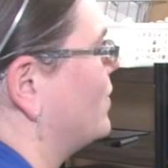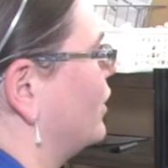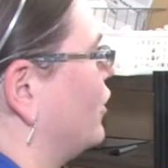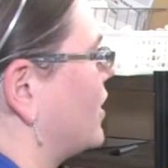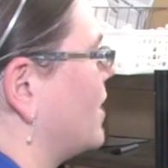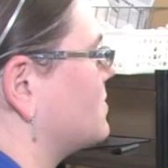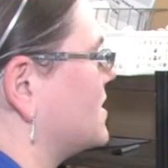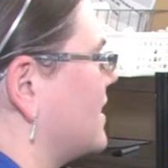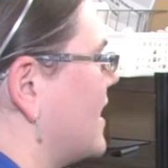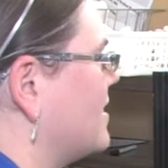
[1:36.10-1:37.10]
would look up
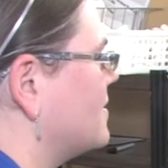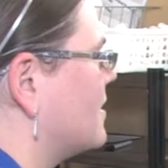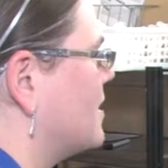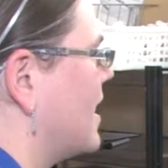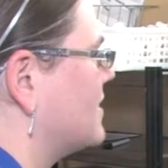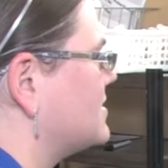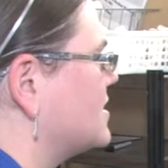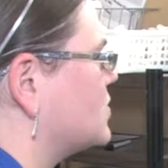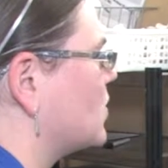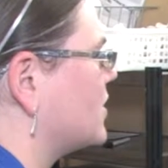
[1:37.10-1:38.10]
today. And
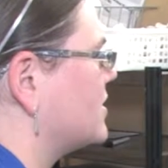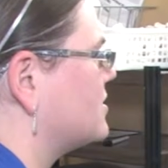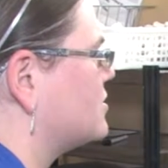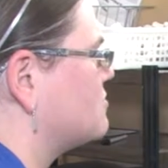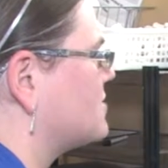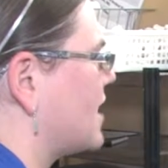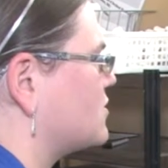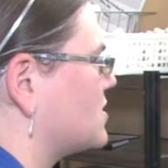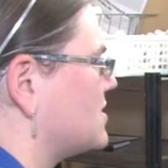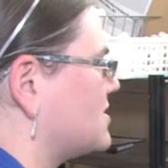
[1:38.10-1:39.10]
since we're in
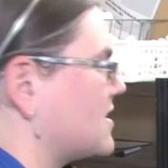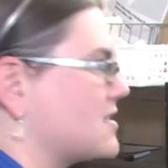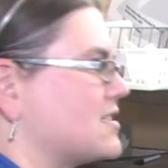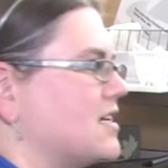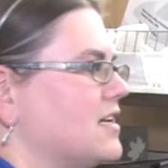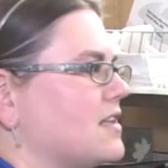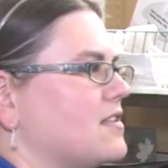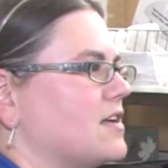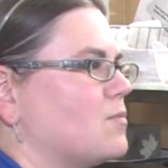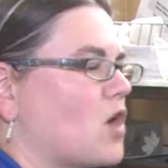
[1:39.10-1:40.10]
2016
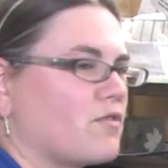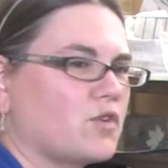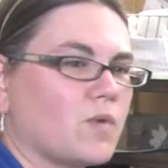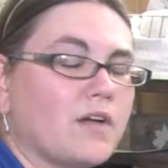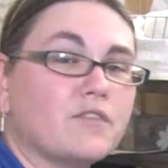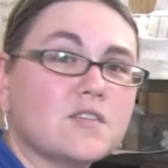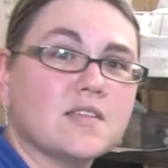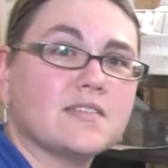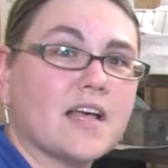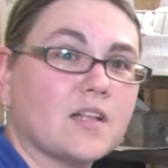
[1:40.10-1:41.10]
and the Brockville Rifles
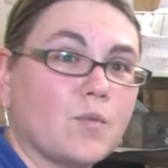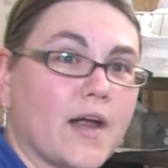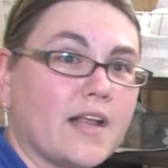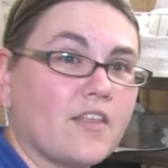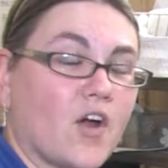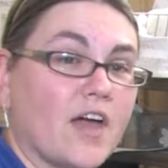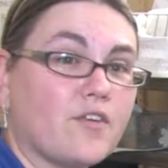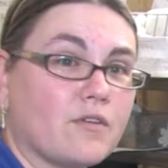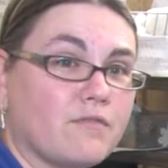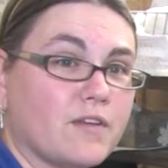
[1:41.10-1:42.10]
is celebrating their
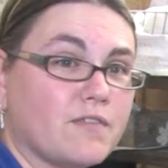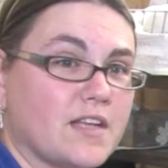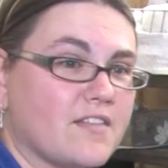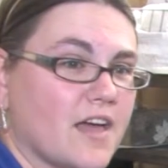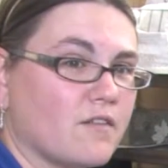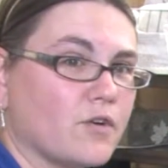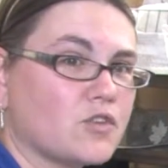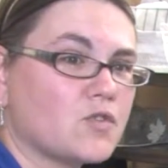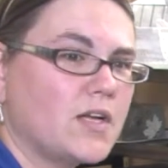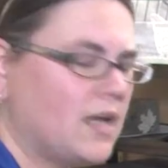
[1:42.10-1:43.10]
150th
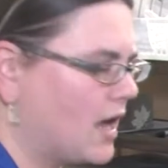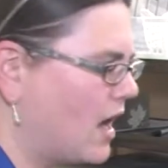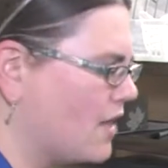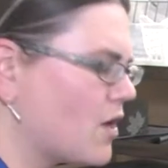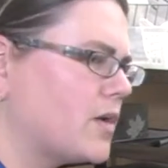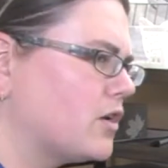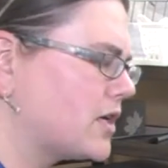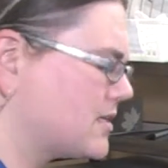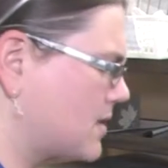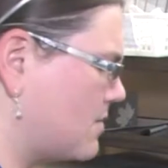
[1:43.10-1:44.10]
anniversary, I thought we'd look
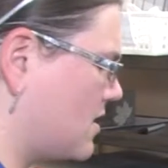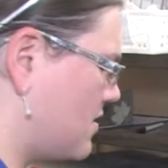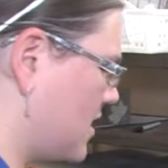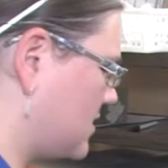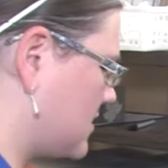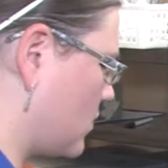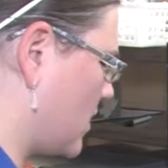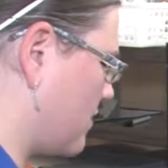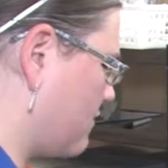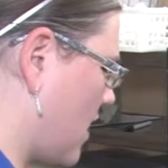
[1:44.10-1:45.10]
at some of the things that we
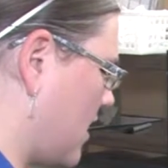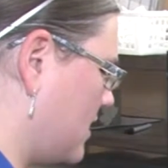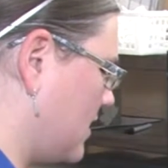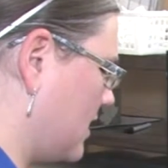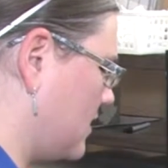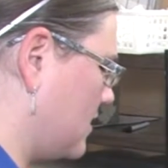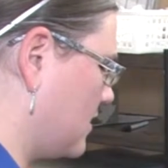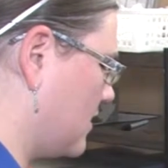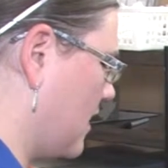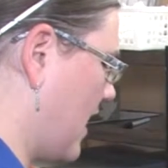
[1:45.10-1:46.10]
can find
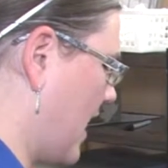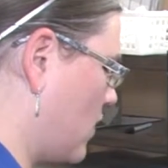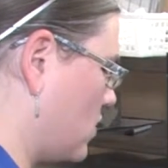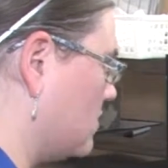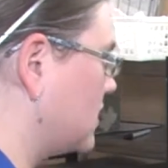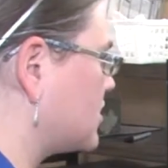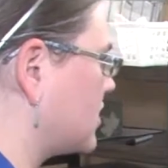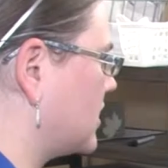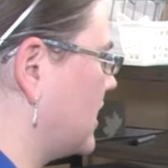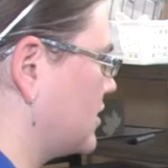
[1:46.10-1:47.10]
in our militia
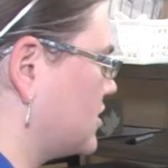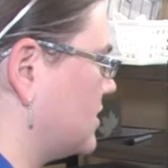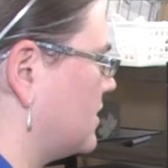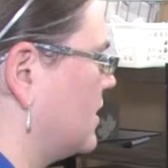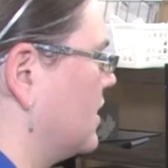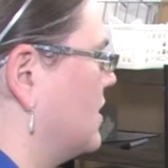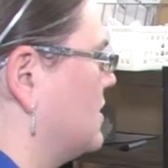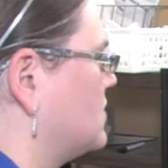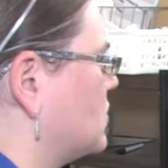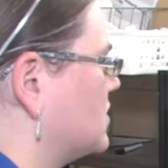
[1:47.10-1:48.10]
collection.
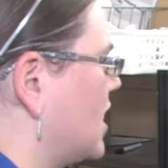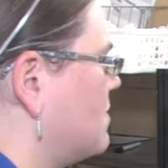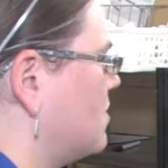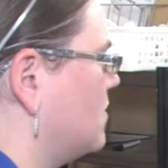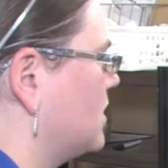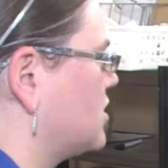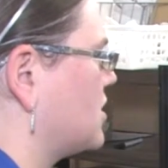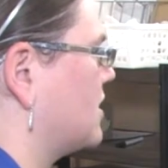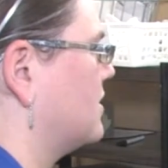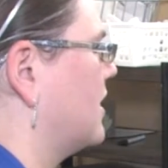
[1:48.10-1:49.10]
So we'll type in
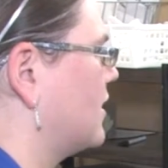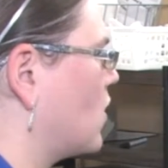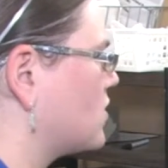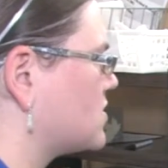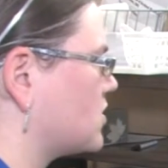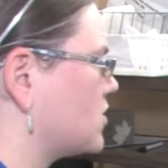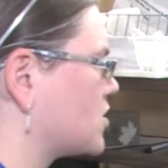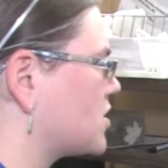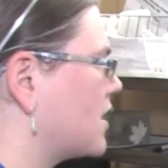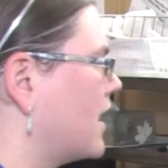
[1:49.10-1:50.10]
militia and go to
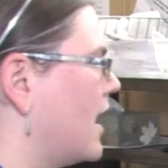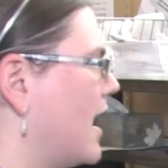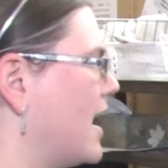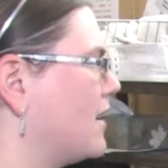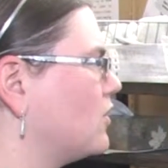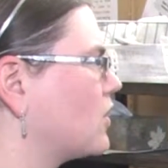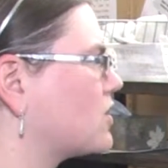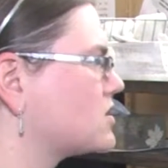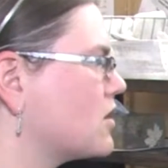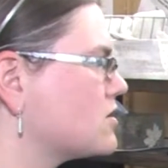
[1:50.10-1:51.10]
search, and I'll
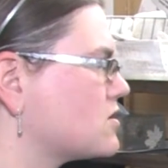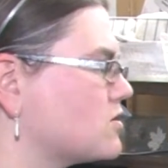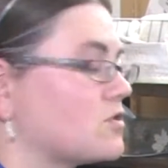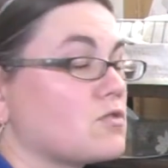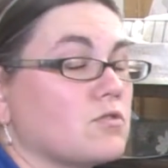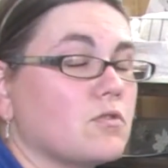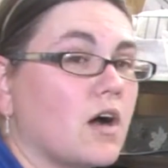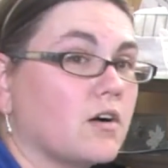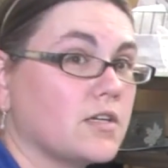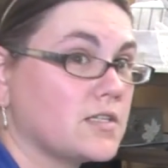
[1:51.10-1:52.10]
start to search through
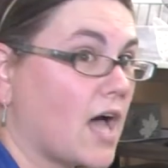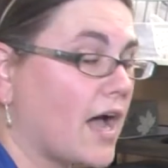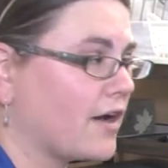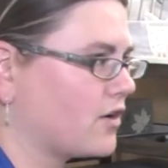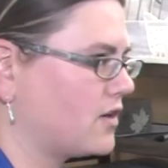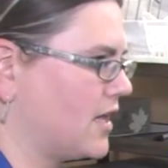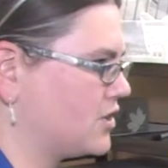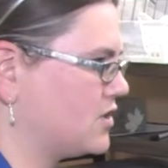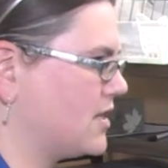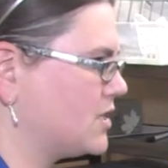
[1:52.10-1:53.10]
our entire
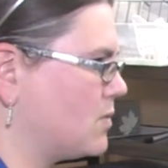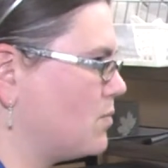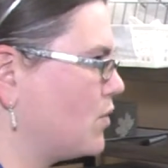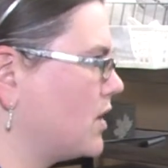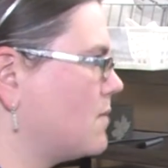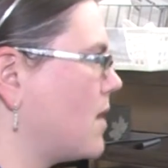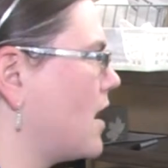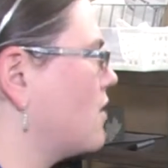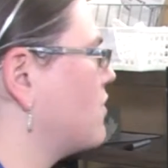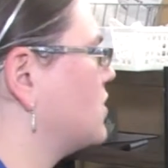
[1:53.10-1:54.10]
collection that's been put in
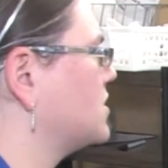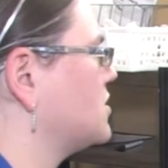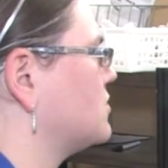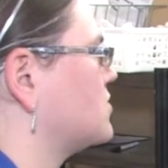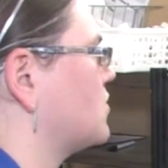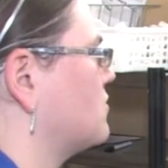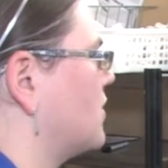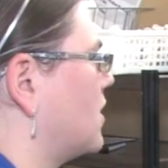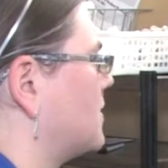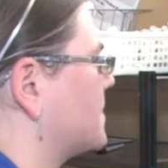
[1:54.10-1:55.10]
by our volunteers so
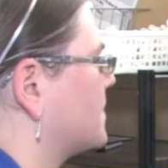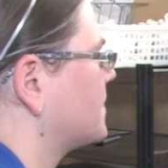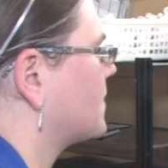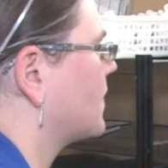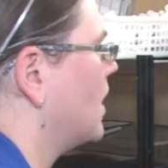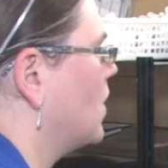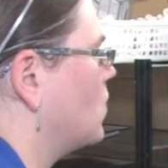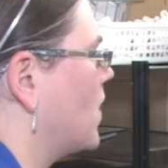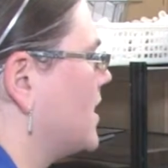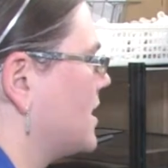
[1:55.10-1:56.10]
far.
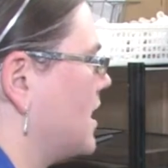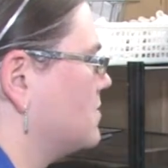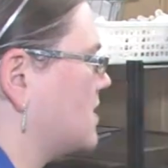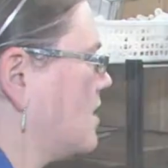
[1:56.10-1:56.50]
When it comes